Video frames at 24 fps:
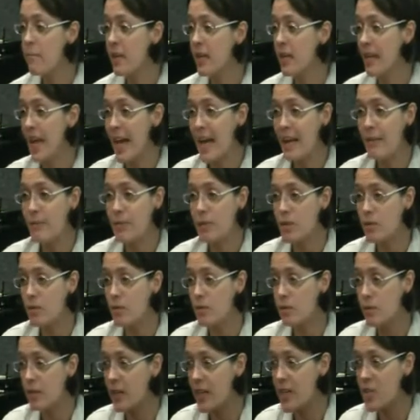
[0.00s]
being able
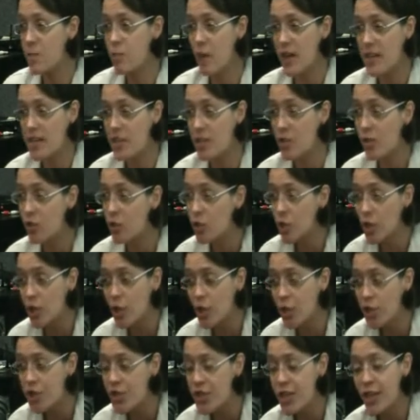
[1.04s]
you know, expressing your
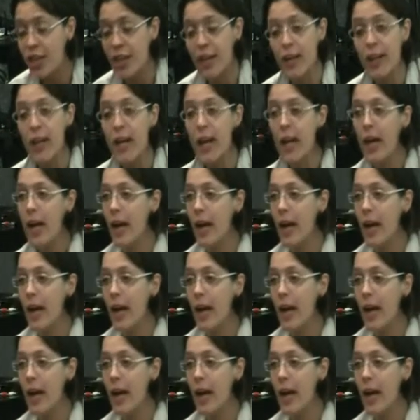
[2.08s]
culture,